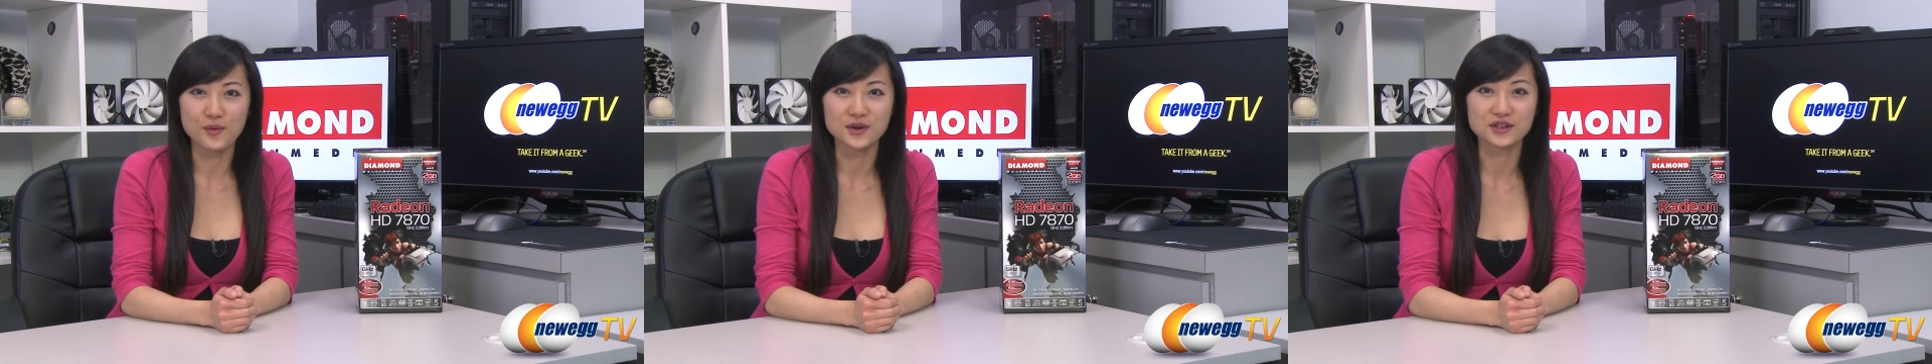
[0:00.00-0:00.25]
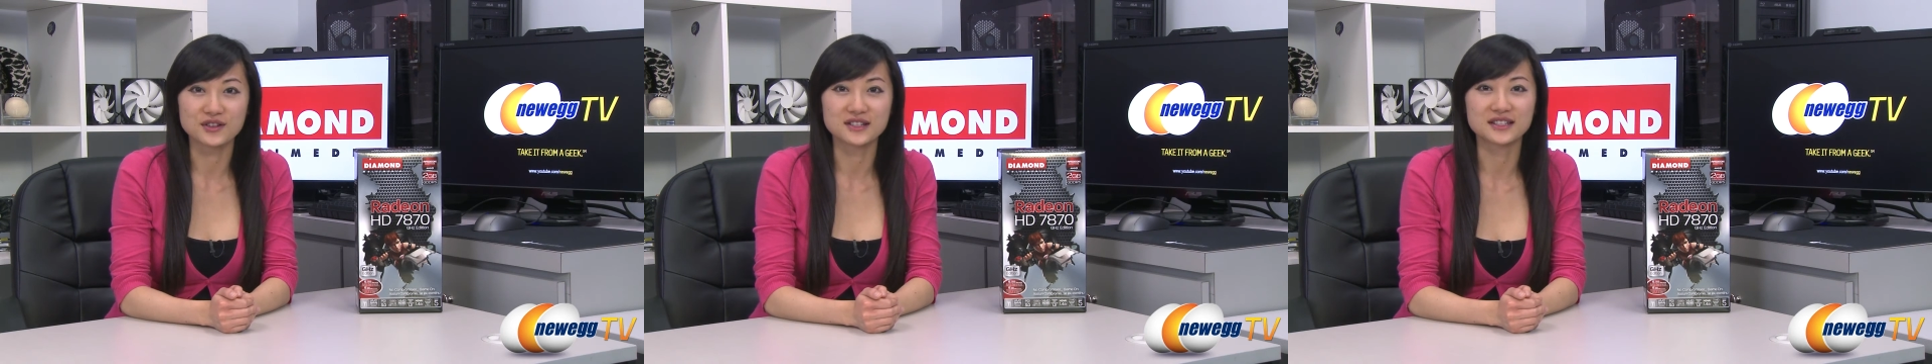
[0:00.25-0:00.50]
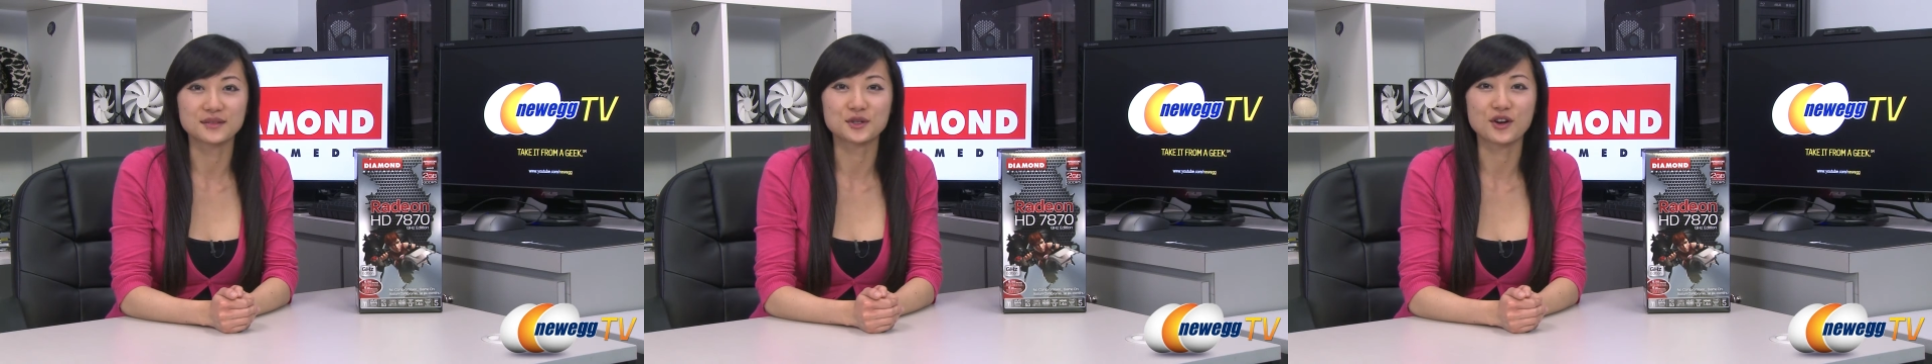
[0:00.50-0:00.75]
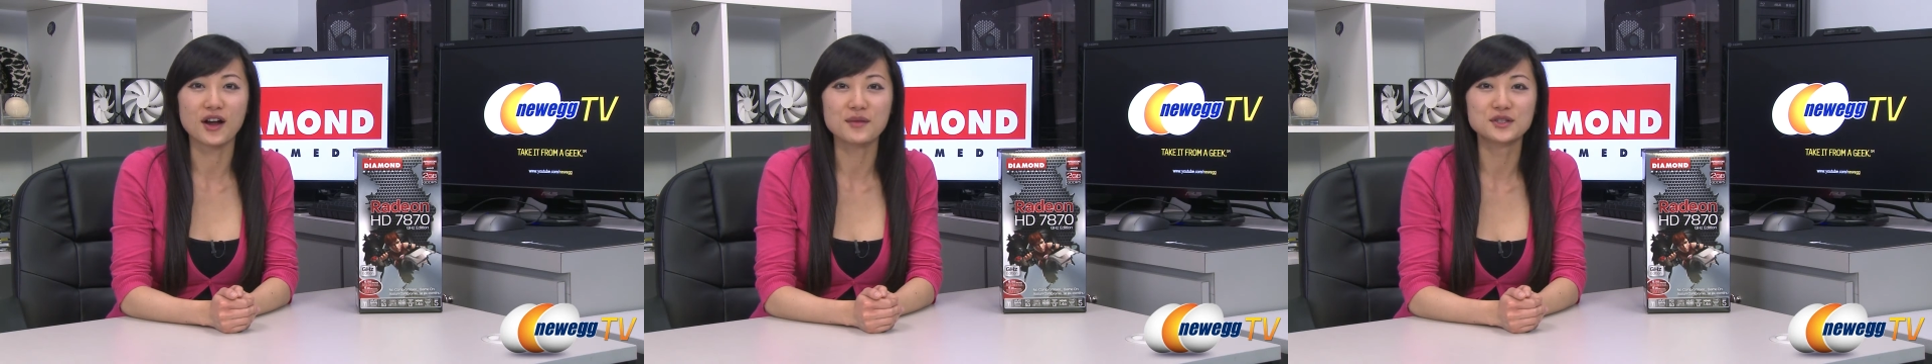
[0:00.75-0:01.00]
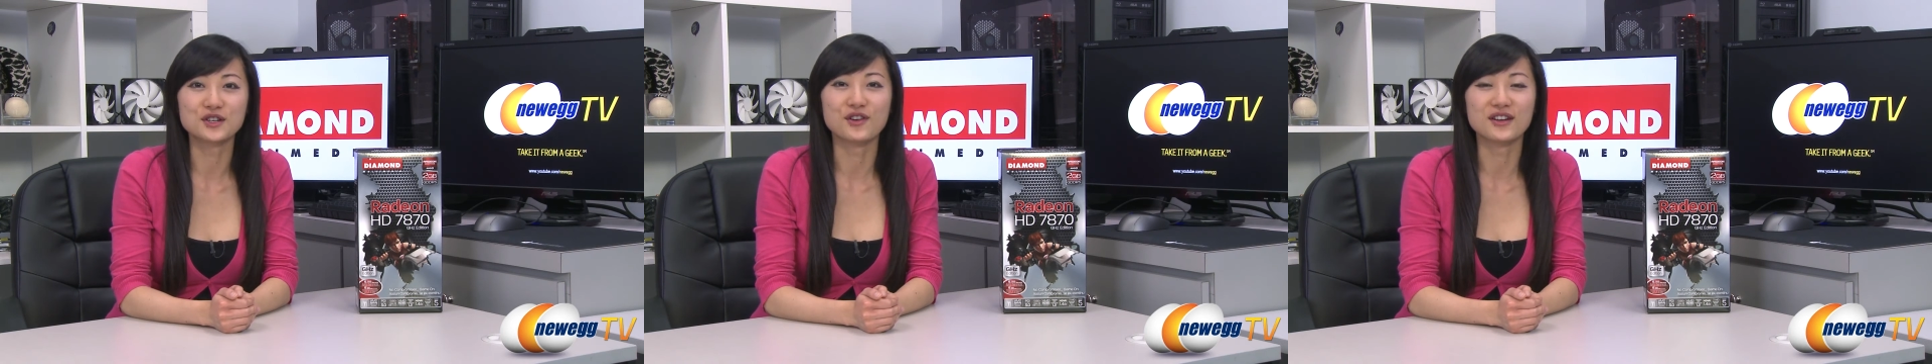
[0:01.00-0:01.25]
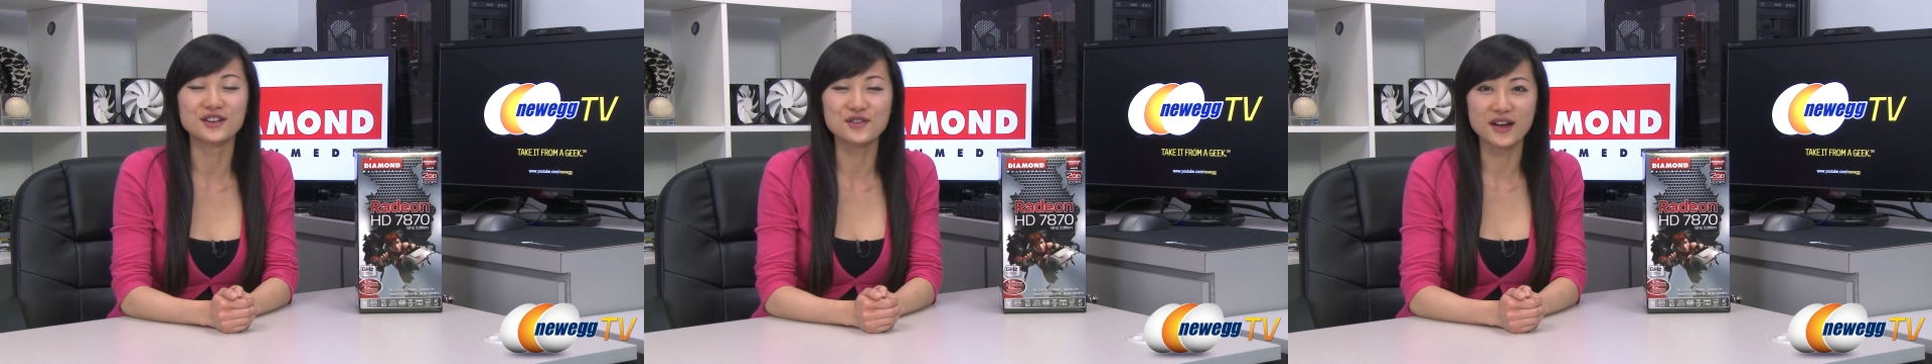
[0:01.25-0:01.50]
be sure to subscribe to
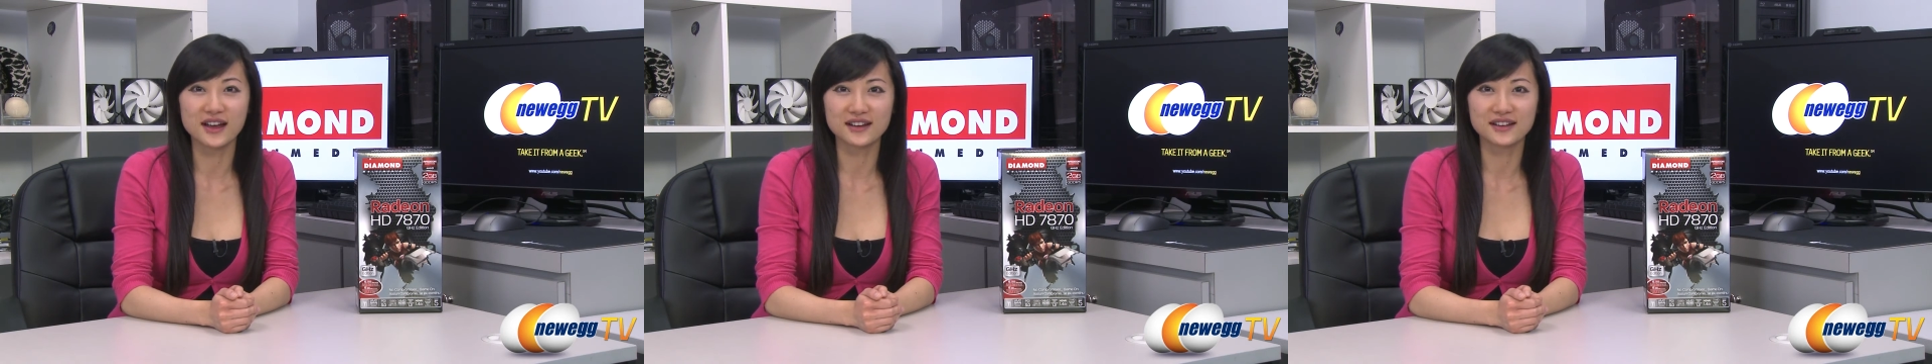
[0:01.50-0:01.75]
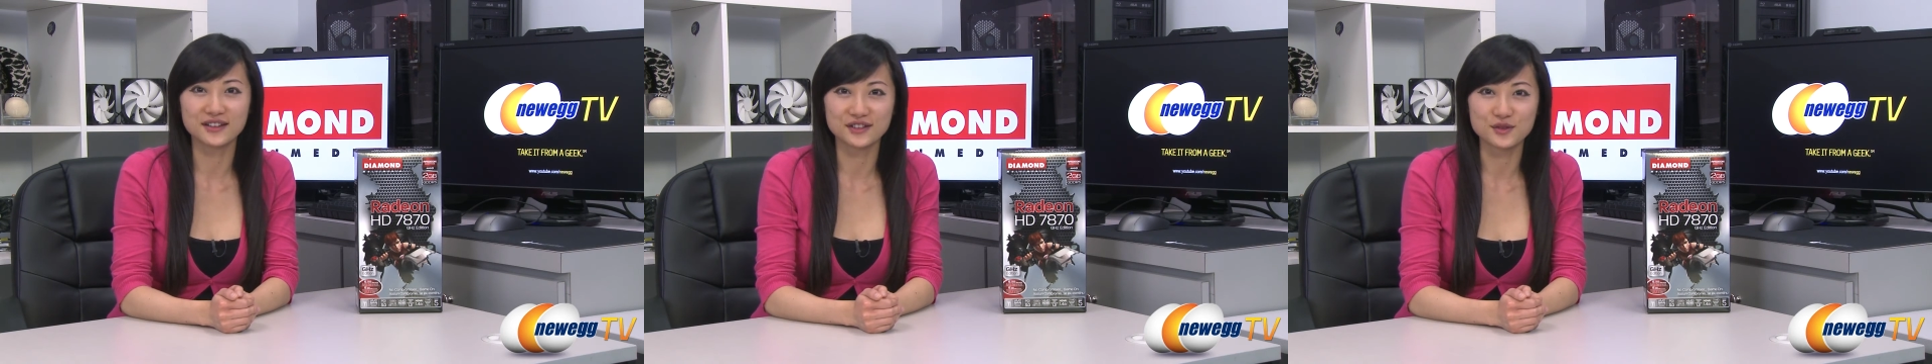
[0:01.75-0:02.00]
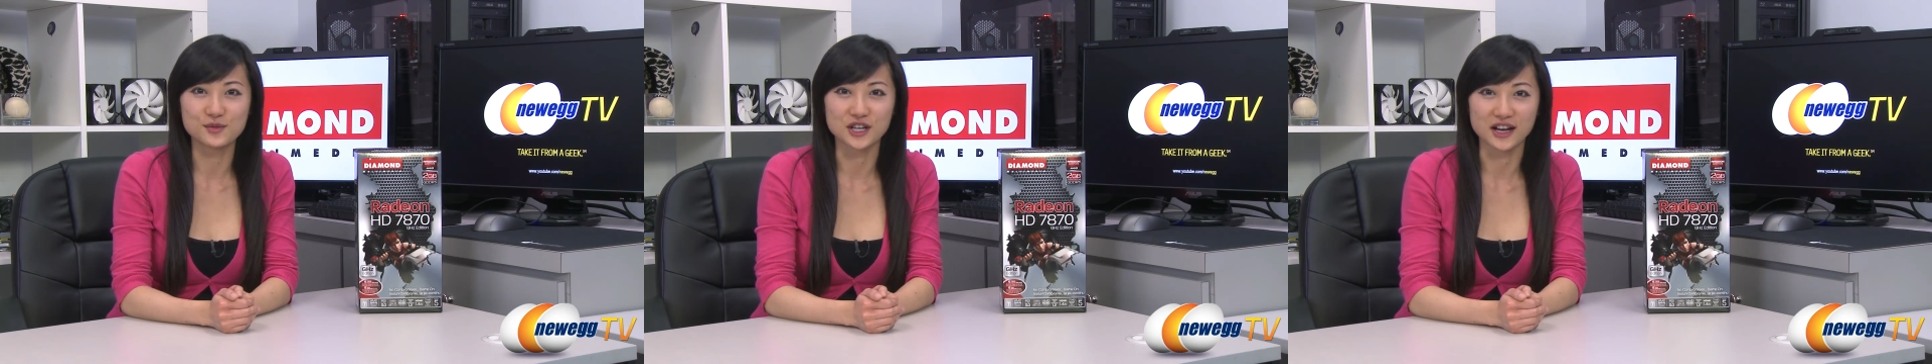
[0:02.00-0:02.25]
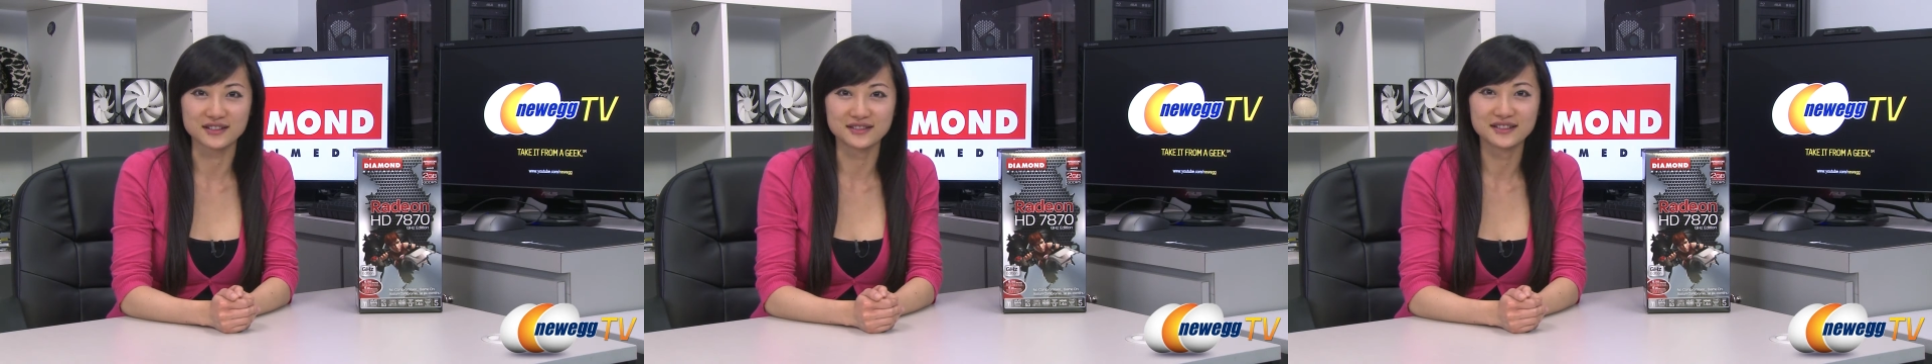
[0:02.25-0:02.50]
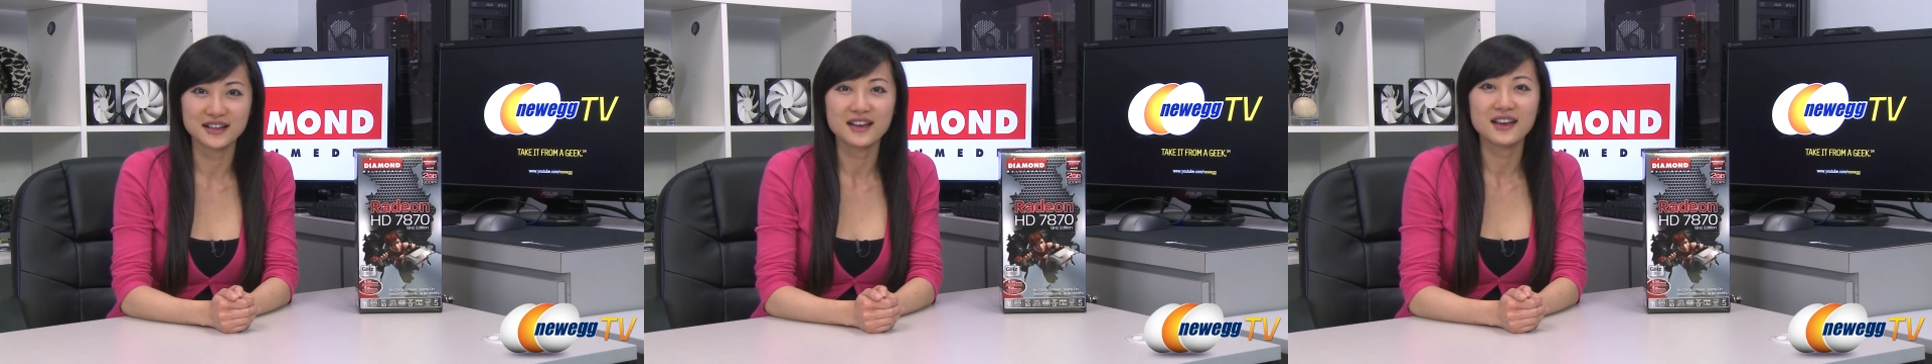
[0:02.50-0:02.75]
our Newegg YouTube channel.